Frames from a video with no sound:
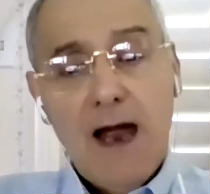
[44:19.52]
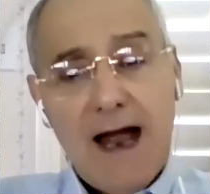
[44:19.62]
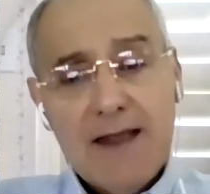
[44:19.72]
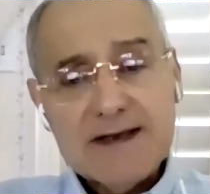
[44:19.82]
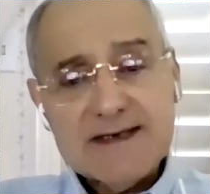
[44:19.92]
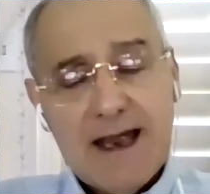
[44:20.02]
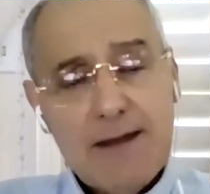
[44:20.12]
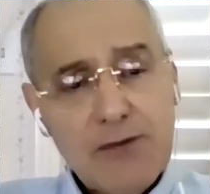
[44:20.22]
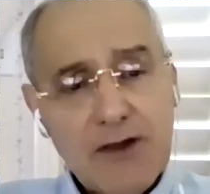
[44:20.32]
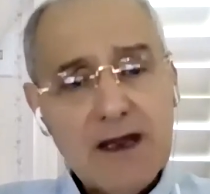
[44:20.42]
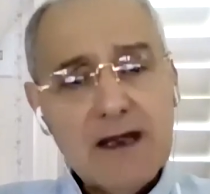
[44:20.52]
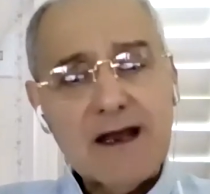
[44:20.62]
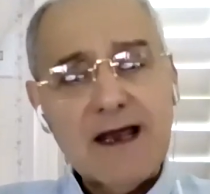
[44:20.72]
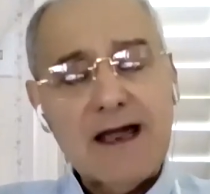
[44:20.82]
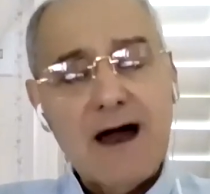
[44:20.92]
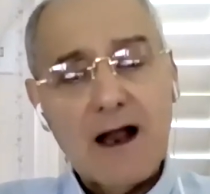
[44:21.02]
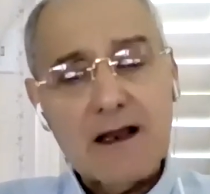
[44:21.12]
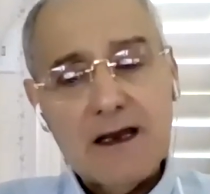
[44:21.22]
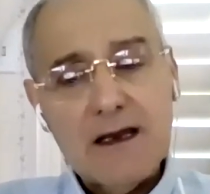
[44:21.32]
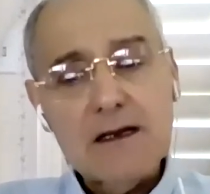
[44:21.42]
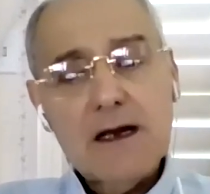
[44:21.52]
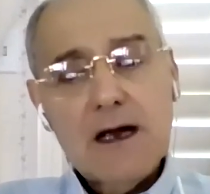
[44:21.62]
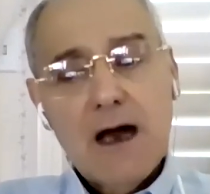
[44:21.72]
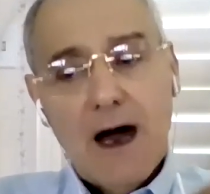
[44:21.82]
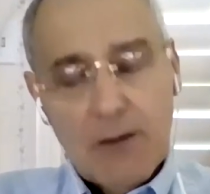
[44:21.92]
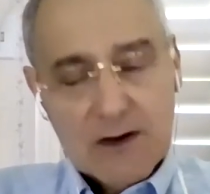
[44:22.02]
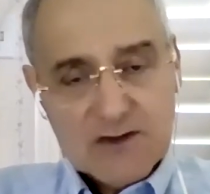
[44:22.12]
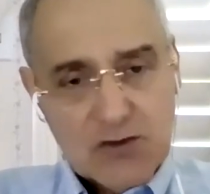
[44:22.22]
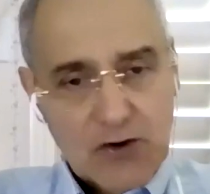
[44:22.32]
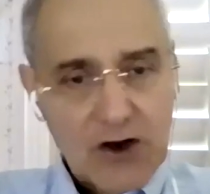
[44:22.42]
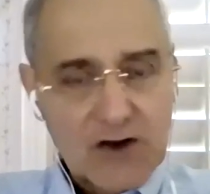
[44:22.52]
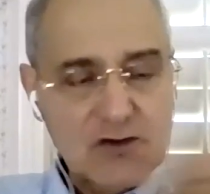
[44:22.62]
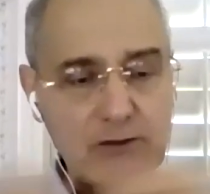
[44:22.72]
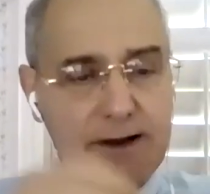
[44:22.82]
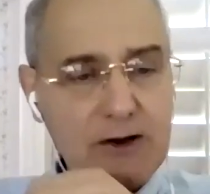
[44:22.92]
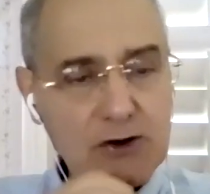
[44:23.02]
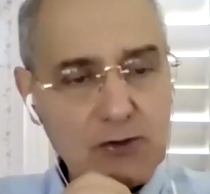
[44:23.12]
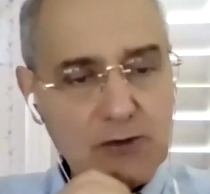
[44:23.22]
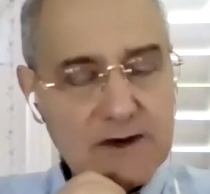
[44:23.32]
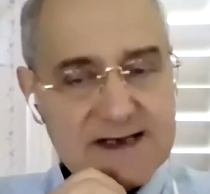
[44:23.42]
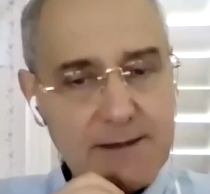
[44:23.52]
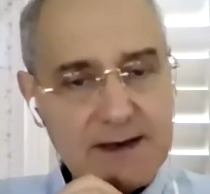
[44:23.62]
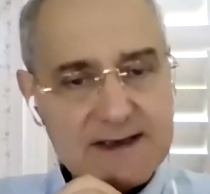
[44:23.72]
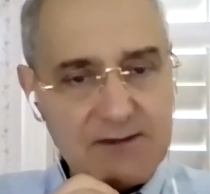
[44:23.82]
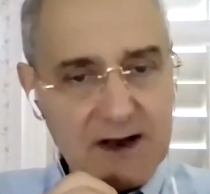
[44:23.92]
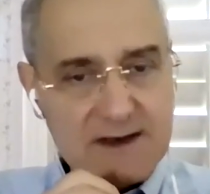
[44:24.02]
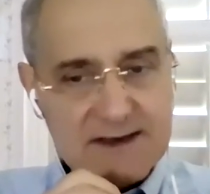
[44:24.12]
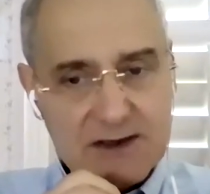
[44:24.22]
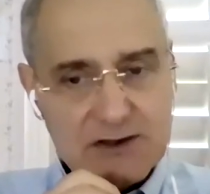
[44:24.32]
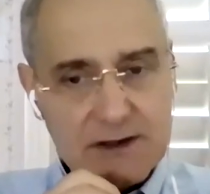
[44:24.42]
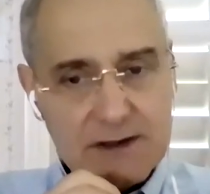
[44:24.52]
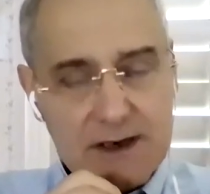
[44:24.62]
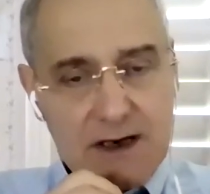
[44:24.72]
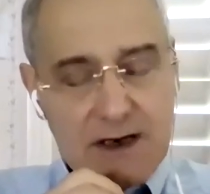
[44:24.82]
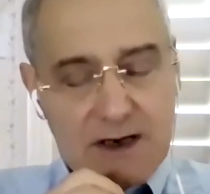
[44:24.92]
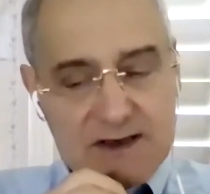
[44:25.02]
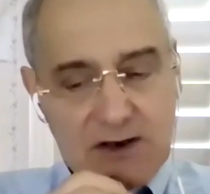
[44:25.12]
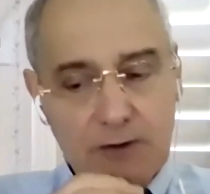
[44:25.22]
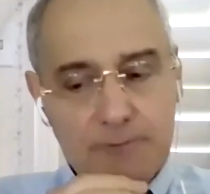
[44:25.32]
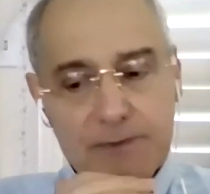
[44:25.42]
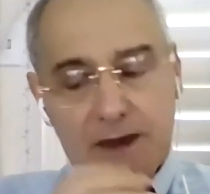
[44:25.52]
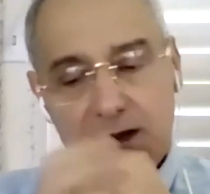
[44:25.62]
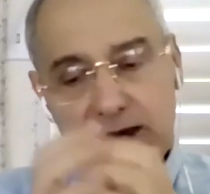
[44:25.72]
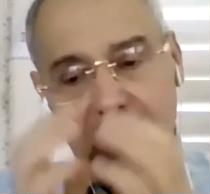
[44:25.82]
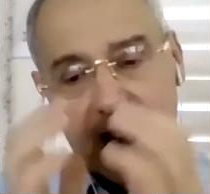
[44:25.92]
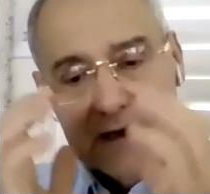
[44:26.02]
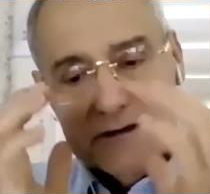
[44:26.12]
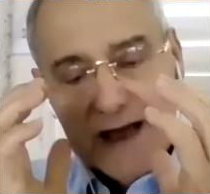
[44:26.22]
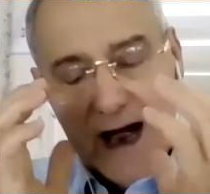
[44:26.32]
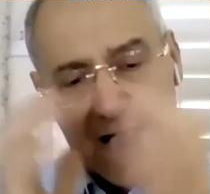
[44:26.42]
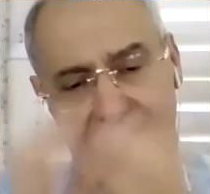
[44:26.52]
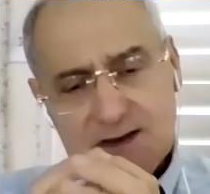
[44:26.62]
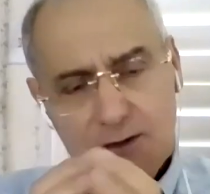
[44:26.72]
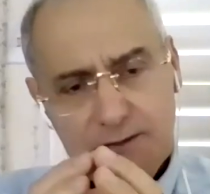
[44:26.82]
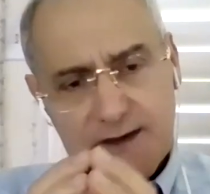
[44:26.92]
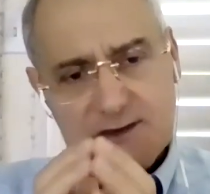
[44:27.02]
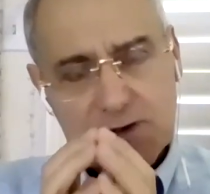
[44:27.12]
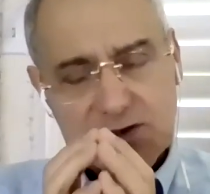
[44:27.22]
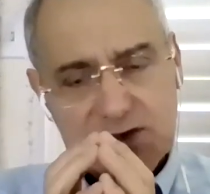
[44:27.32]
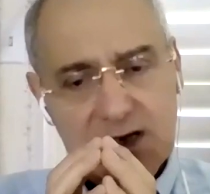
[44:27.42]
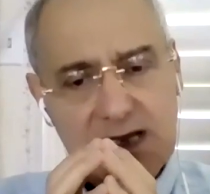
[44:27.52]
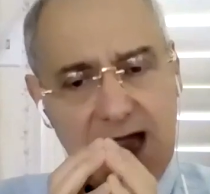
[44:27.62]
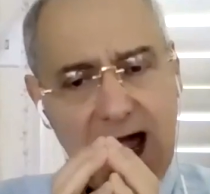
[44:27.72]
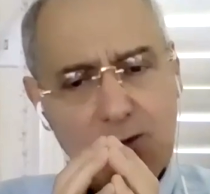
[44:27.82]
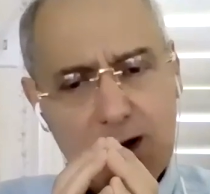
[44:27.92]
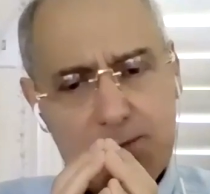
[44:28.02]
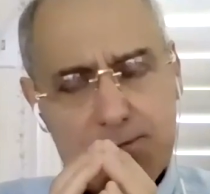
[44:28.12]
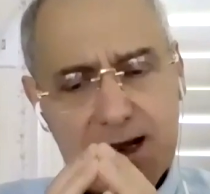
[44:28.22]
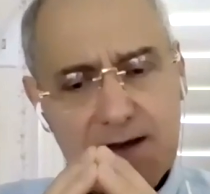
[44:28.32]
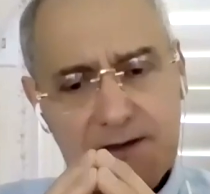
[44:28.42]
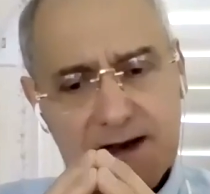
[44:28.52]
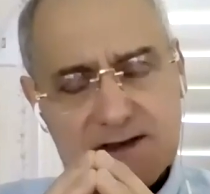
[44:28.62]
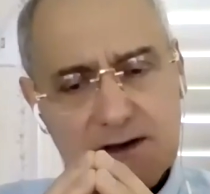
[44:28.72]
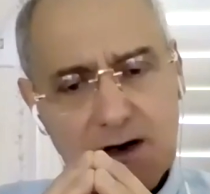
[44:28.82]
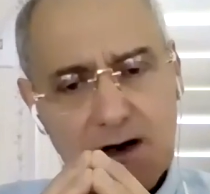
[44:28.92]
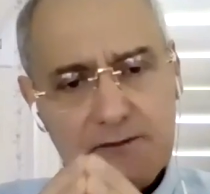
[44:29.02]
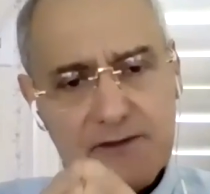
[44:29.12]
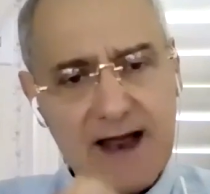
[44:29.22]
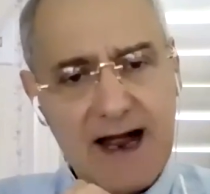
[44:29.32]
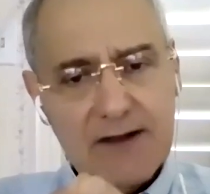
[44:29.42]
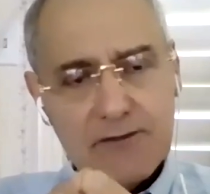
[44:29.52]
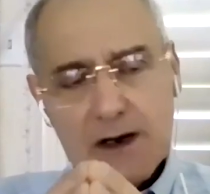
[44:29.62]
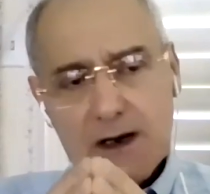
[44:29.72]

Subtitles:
And the same thing regarding our scholars who belong to Islamic civilization. So the answer of this question, can we benefit of that?